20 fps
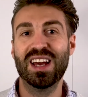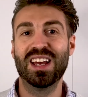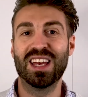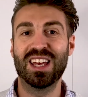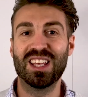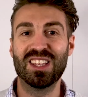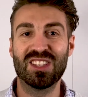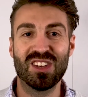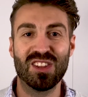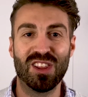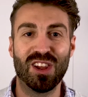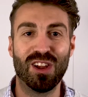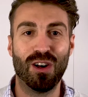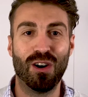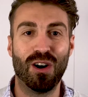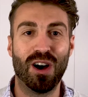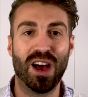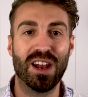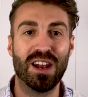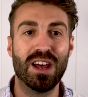into the
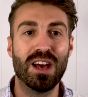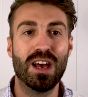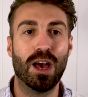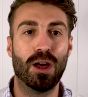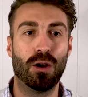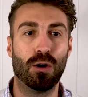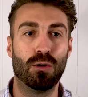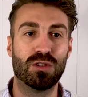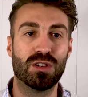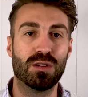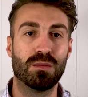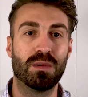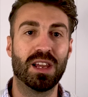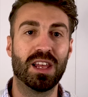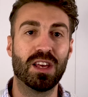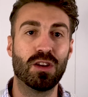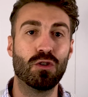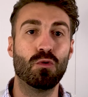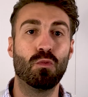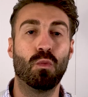line, and
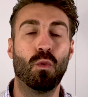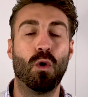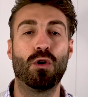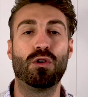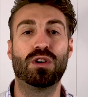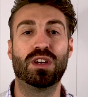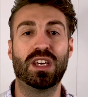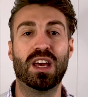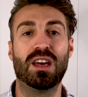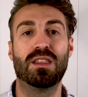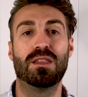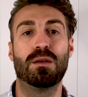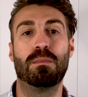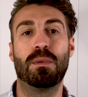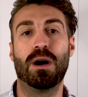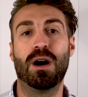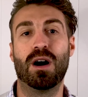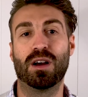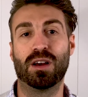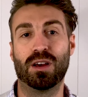ultimately you won't get the
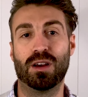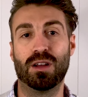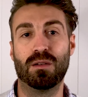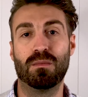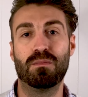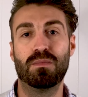bargain.